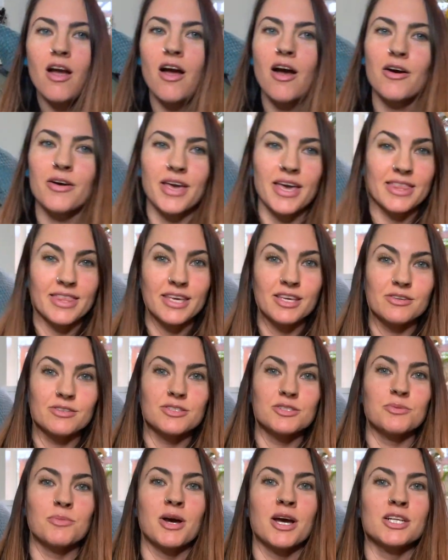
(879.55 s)
Okay, thank you
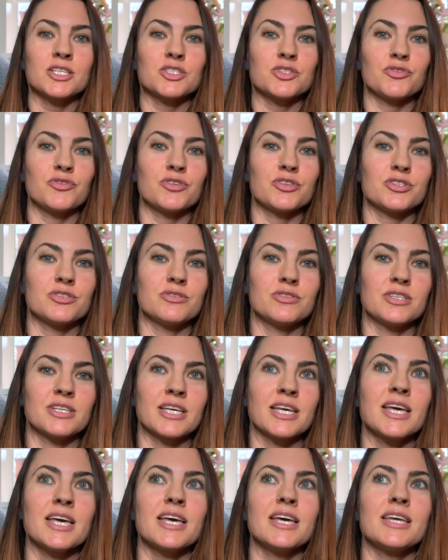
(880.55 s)
so much for
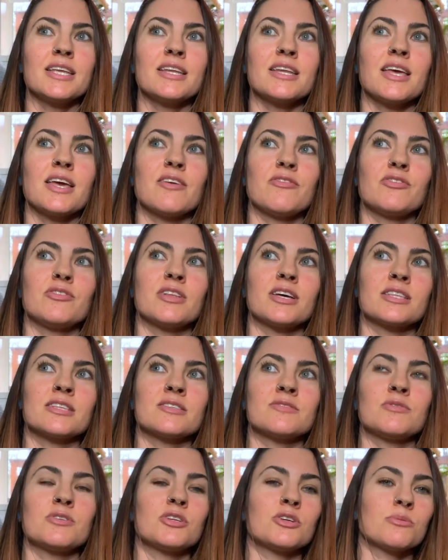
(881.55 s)
tuning in. If you like
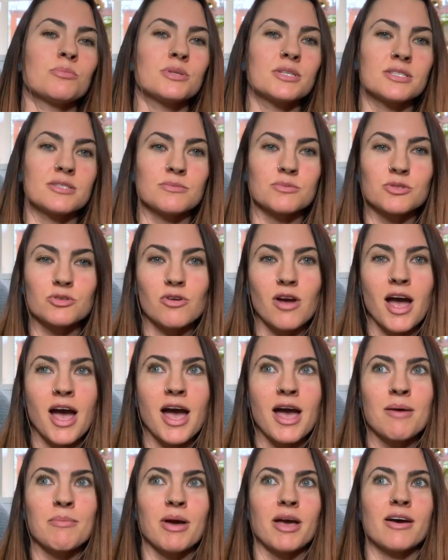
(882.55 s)
this video, please
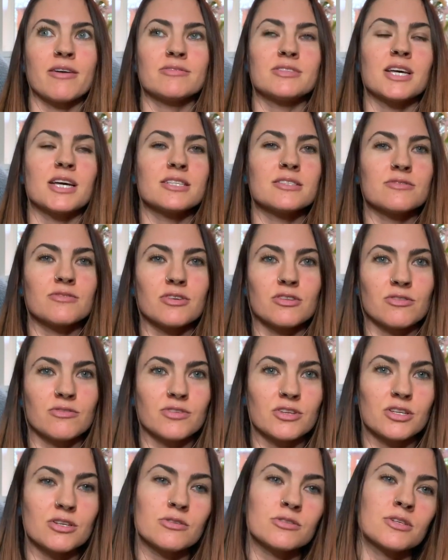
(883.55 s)
subscribe. I have tons of other
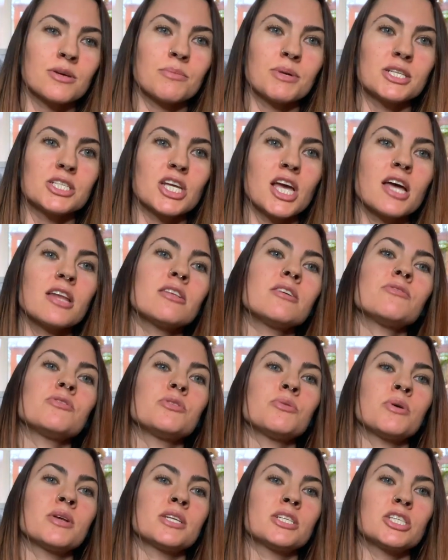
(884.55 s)
videos on my channel if
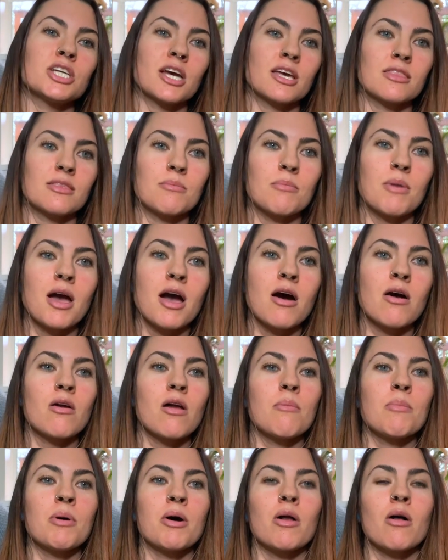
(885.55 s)
you want to check them
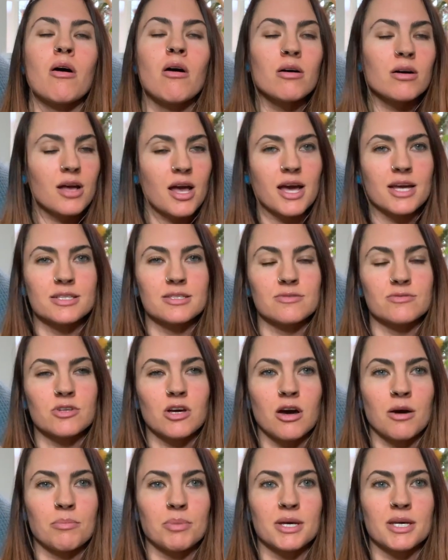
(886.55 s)
out about all kinds of
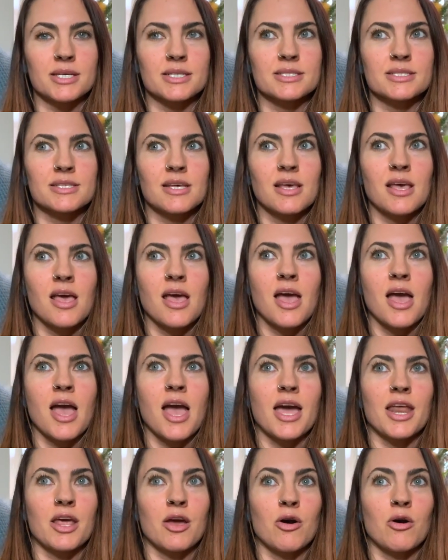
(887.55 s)
topics.
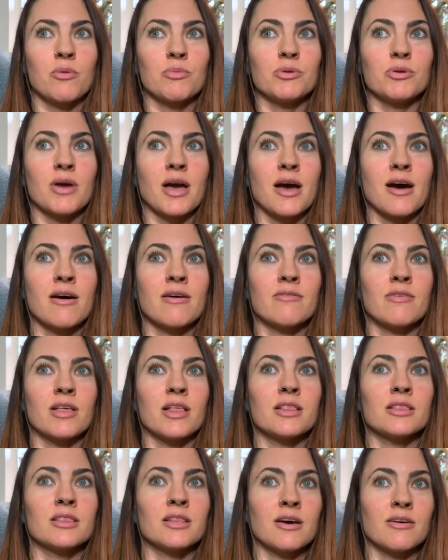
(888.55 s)
And I hope you have a
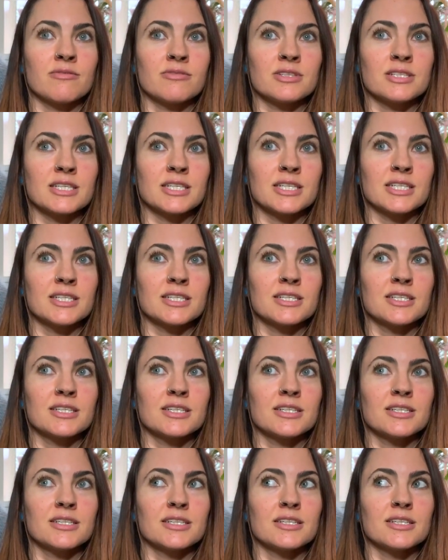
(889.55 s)
lovely
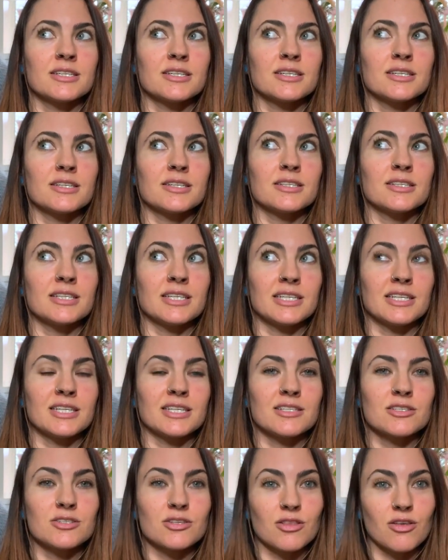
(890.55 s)
lead
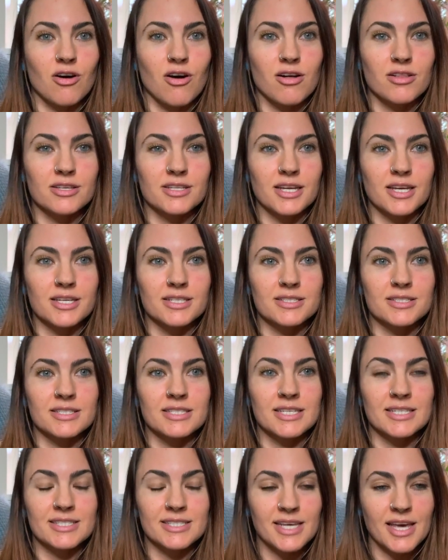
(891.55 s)
into the holidays.
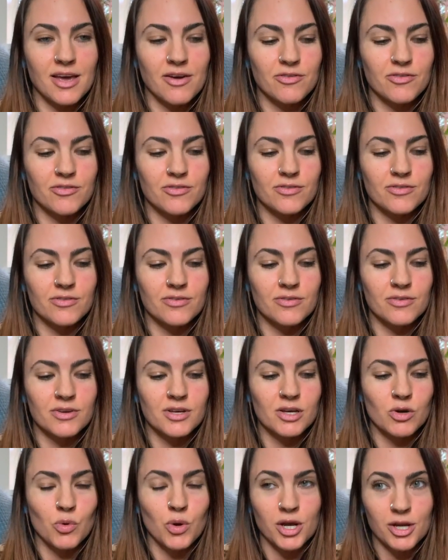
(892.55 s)
Stay safe,
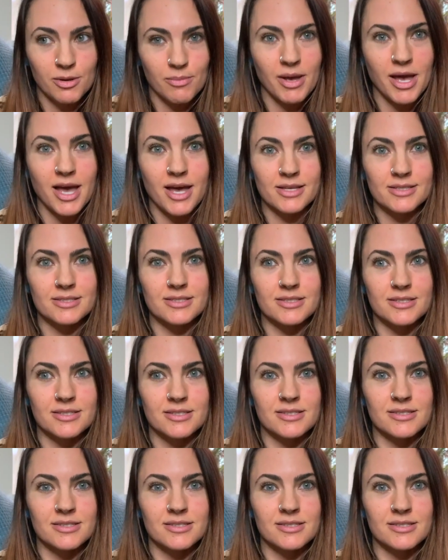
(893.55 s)
wear your masks.